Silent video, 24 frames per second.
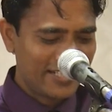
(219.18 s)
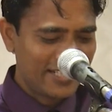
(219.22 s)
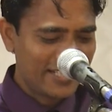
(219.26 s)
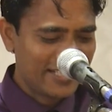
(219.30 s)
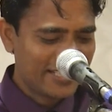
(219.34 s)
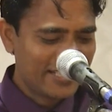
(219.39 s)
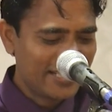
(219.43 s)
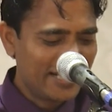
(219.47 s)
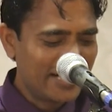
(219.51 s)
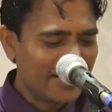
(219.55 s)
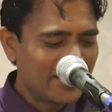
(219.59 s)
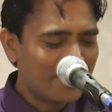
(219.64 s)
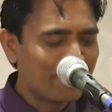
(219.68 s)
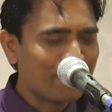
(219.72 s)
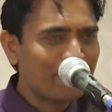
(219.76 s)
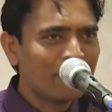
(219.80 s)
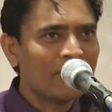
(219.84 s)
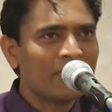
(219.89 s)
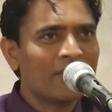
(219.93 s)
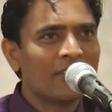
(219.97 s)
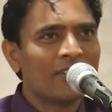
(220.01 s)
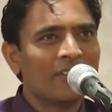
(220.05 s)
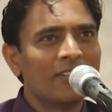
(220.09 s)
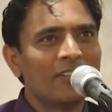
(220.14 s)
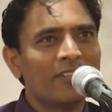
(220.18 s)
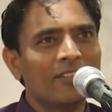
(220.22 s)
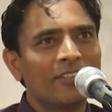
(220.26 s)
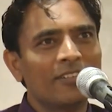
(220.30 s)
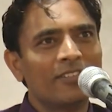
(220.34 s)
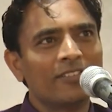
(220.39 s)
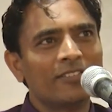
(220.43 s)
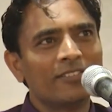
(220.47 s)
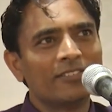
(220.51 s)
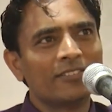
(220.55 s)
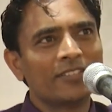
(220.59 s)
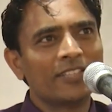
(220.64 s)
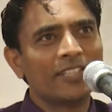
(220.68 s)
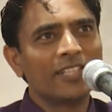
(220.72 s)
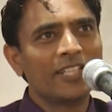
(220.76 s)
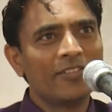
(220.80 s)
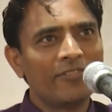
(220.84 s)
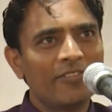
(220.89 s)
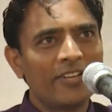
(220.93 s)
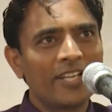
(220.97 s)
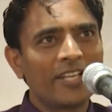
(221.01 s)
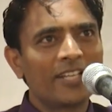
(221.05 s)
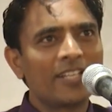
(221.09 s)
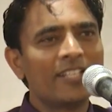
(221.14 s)
is that
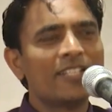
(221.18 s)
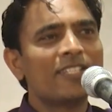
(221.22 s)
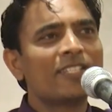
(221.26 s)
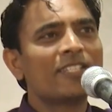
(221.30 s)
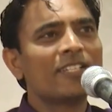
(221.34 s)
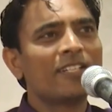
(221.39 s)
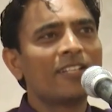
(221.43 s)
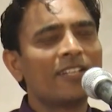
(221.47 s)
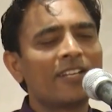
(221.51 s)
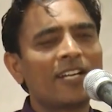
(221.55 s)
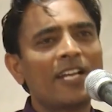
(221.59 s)
if I consider,